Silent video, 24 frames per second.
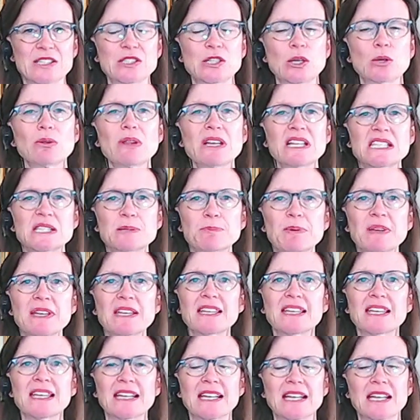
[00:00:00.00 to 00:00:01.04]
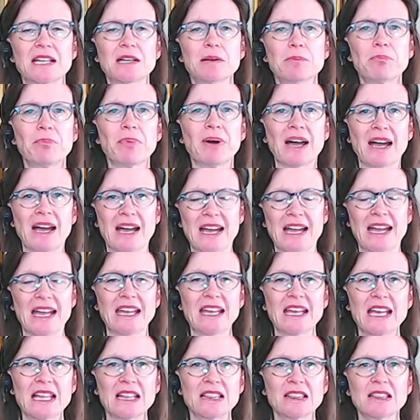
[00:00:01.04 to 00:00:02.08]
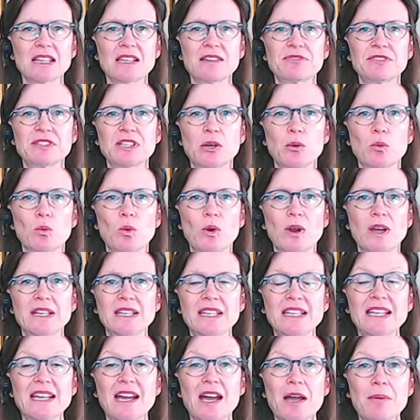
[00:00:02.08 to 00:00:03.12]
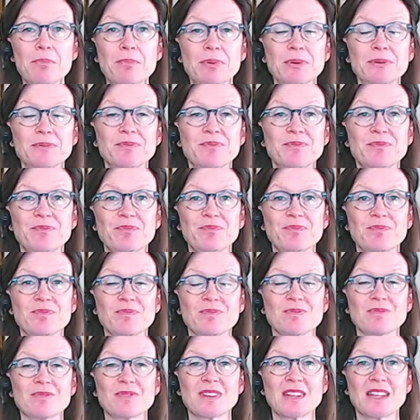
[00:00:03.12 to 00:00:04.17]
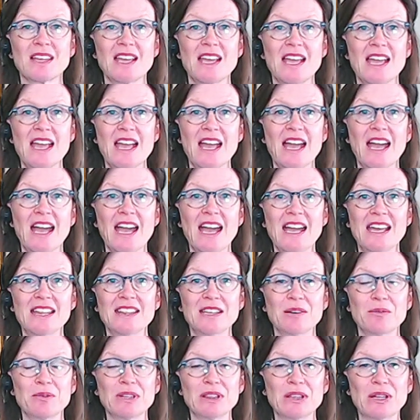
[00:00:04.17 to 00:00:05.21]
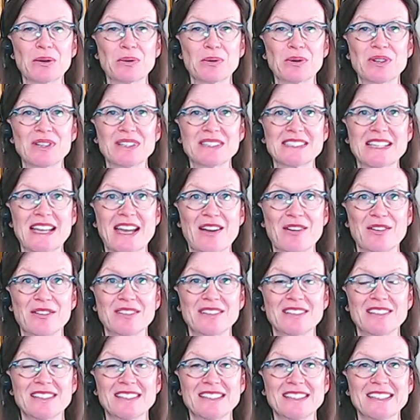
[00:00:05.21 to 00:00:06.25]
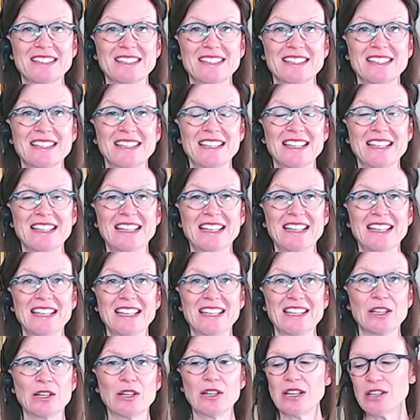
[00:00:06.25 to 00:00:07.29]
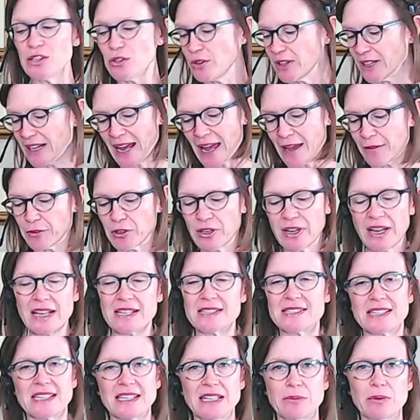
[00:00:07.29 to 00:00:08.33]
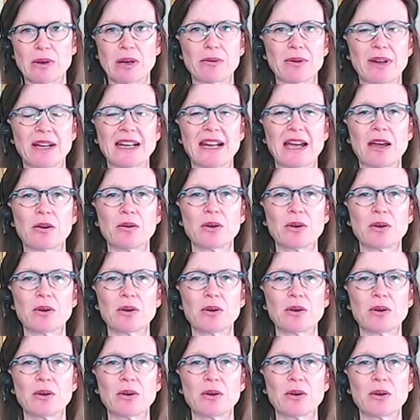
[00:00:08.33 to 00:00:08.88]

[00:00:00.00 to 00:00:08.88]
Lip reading: So let's begin by lifting one knee up, and then we lower it down. Good, and you can have your hands anywhere right now.